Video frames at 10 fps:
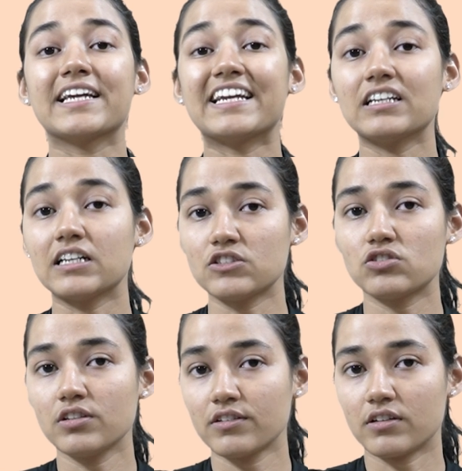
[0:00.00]
get an
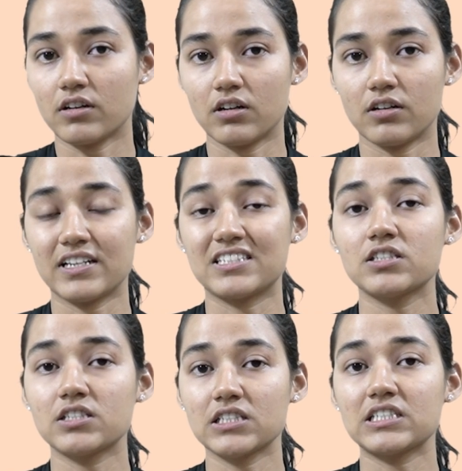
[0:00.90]
insulin
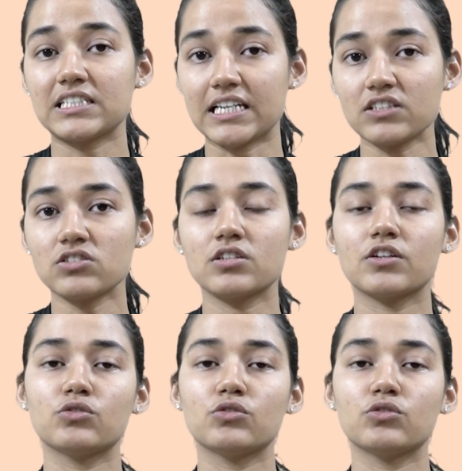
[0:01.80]
resistance test